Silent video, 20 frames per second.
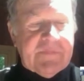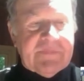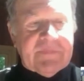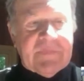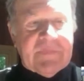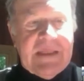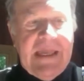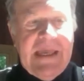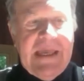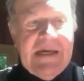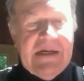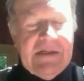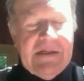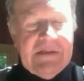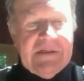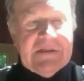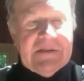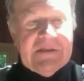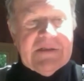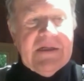
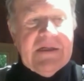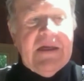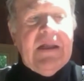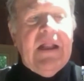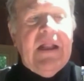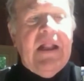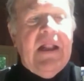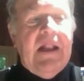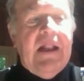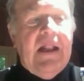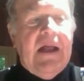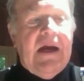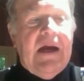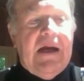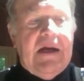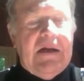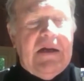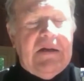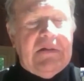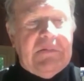And
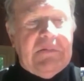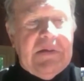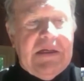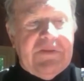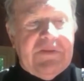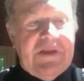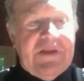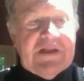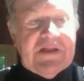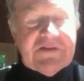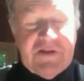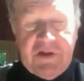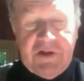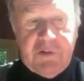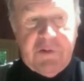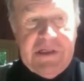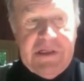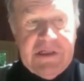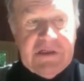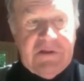that's a
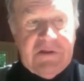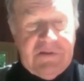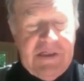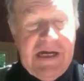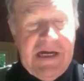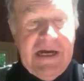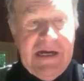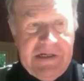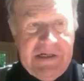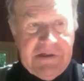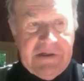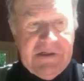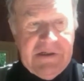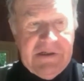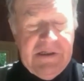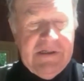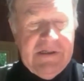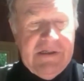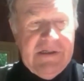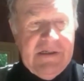critical hire.
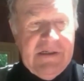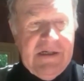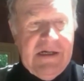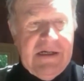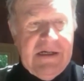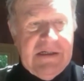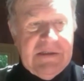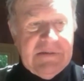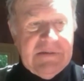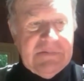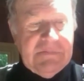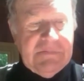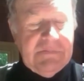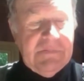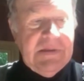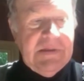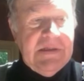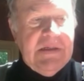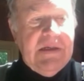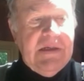And
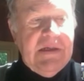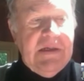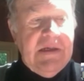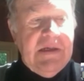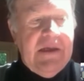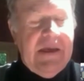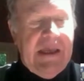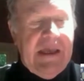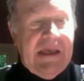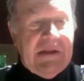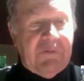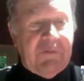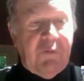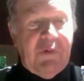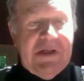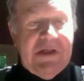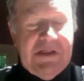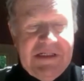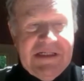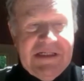we
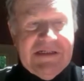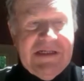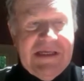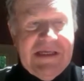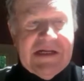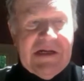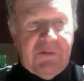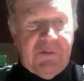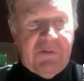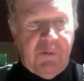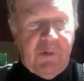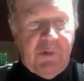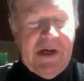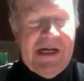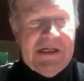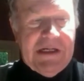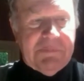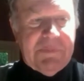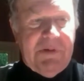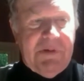did get it right,
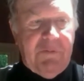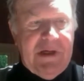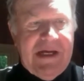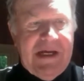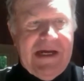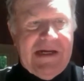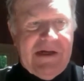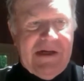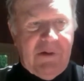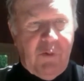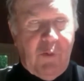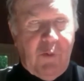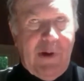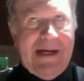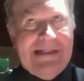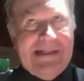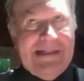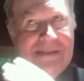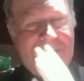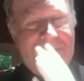but we got it right
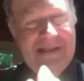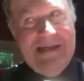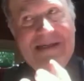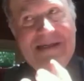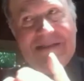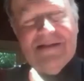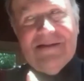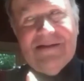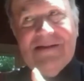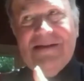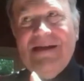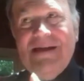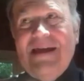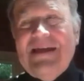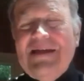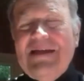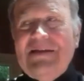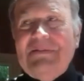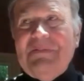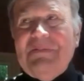late.
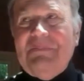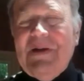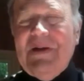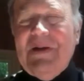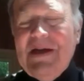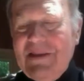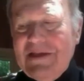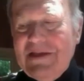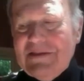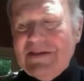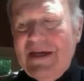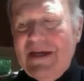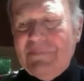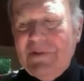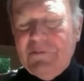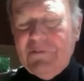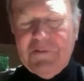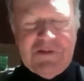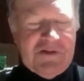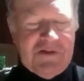And by that time, it
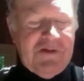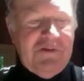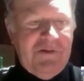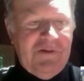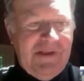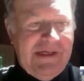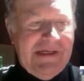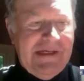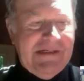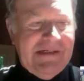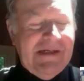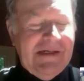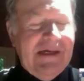was too late.